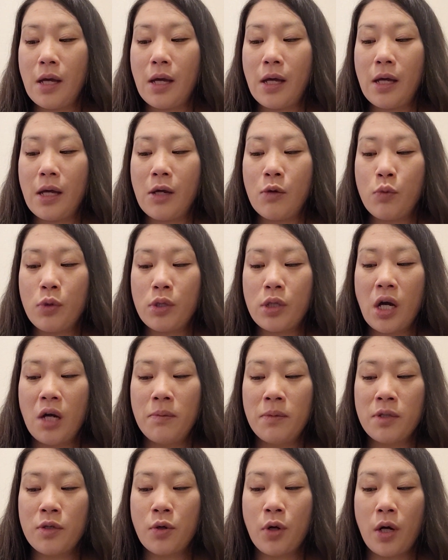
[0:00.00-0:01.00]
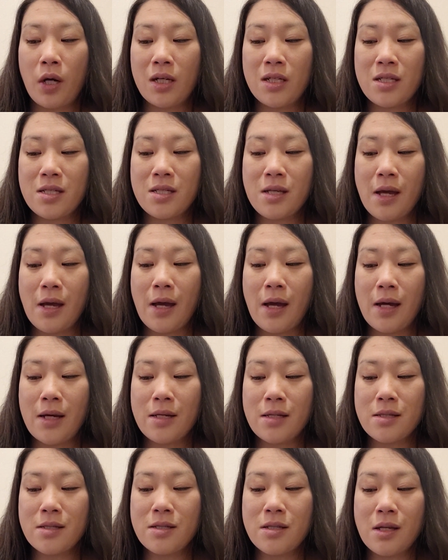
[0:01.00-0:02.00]
it would come across
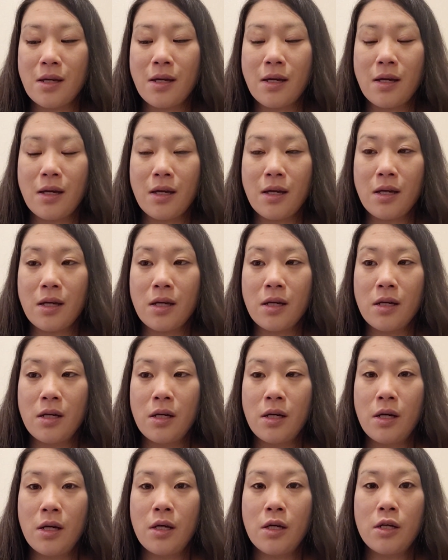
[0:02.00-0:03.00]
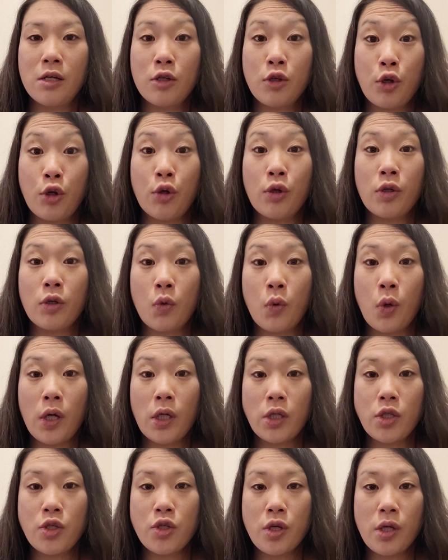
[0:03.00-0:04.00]
as a good
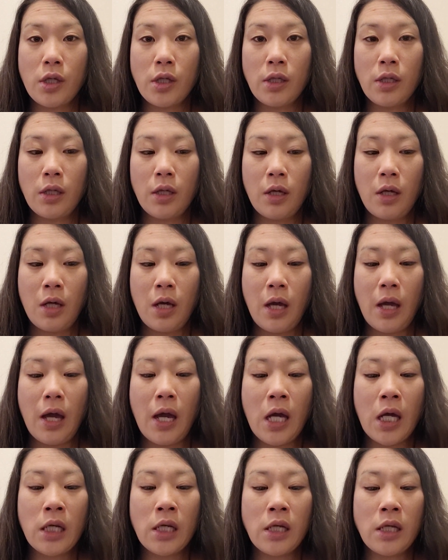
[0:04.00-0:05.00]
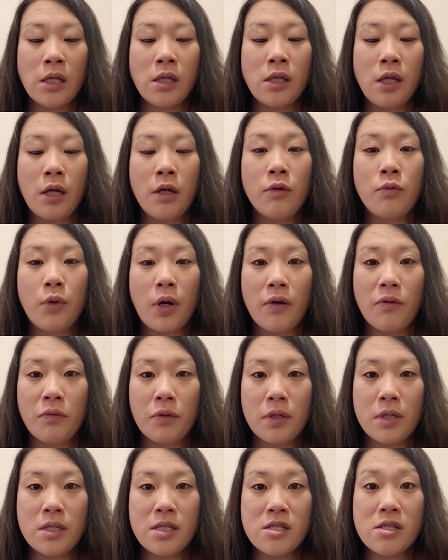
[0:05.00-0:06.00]
question. And in their
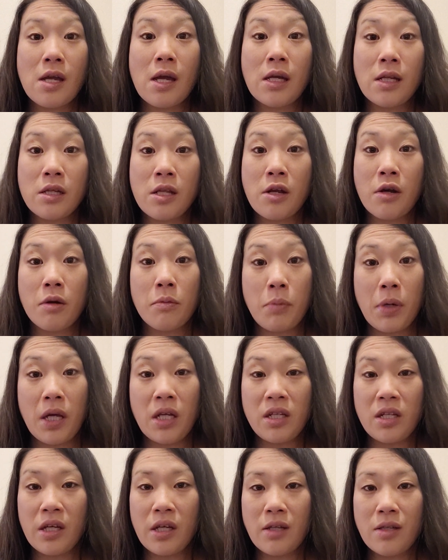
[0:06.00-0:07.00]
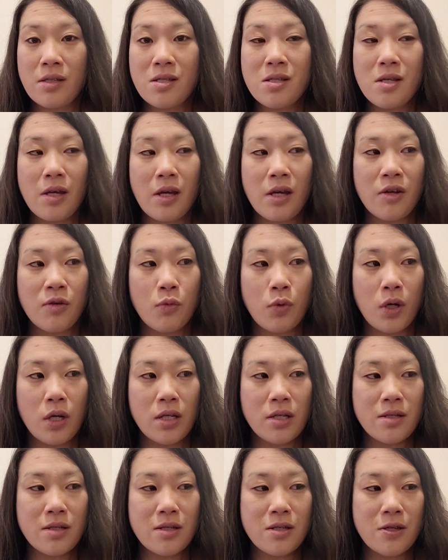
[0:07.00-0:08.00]
reference and their opinions, it
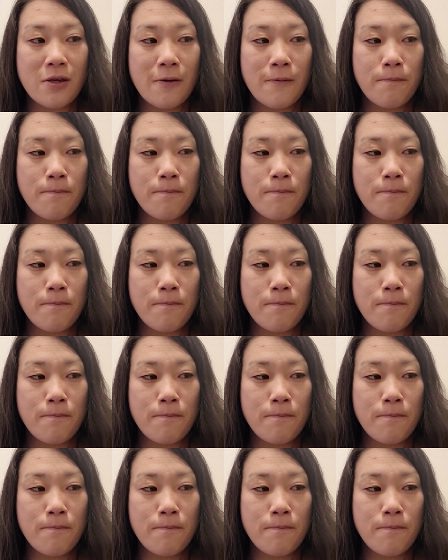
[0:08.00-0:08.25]
was